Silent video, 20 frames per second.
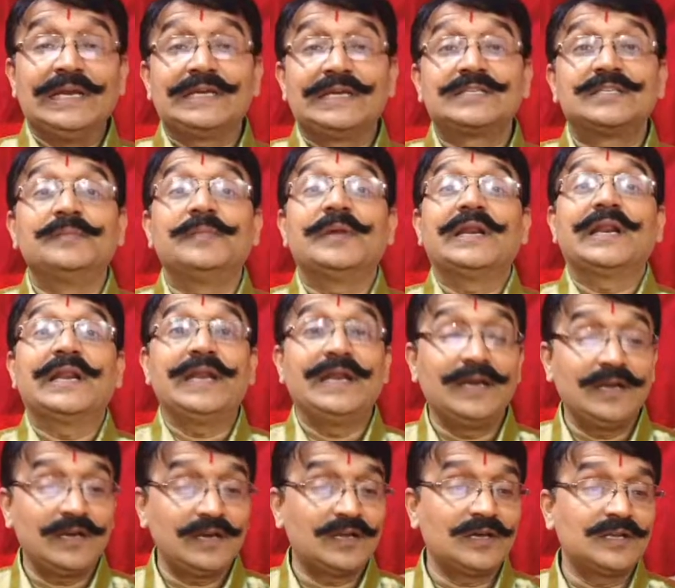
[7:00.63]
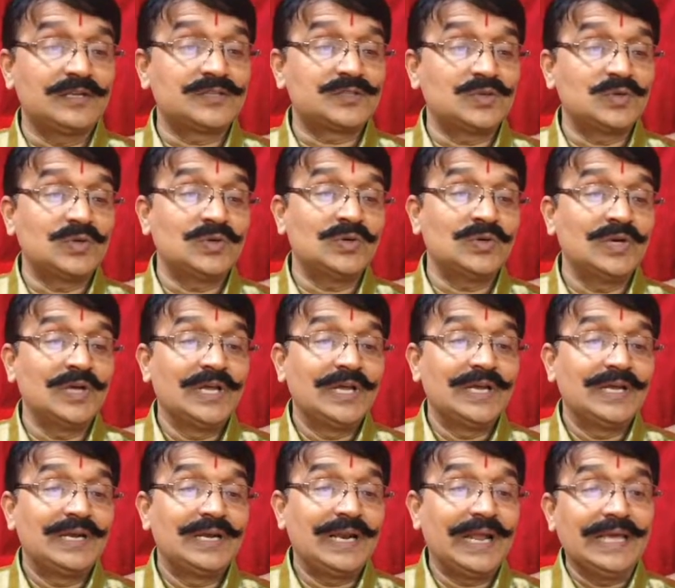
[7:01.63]
some rent also.
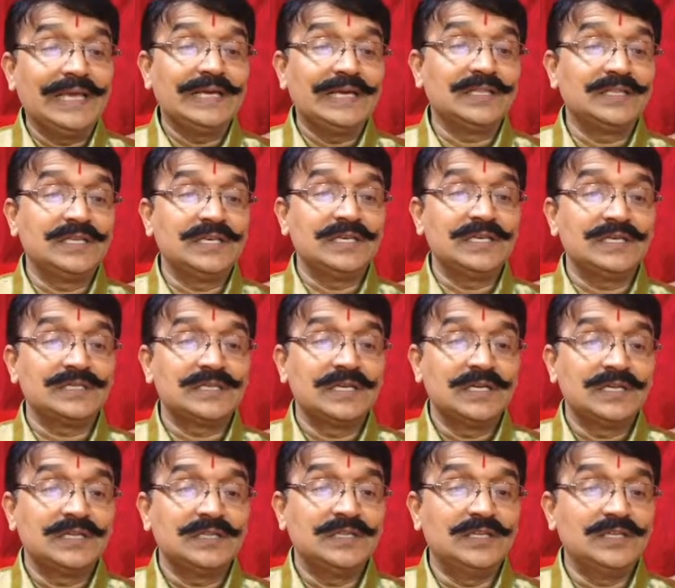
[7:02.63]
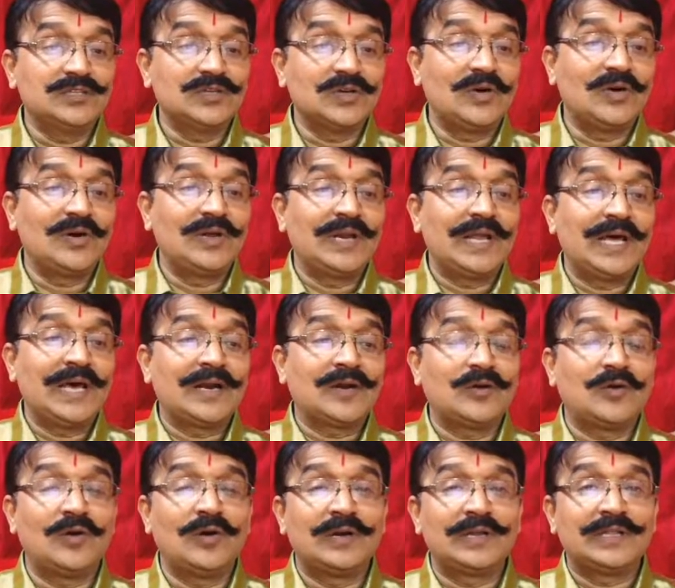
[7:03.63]
Like this, these all are
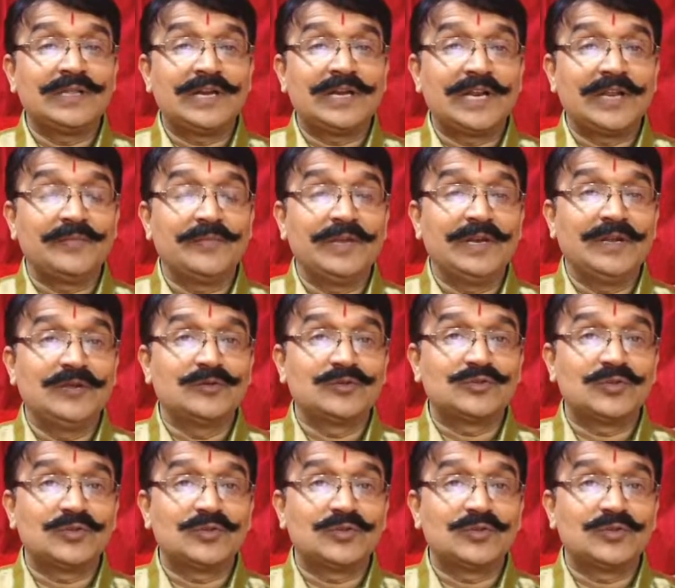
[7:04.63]
called the revenue.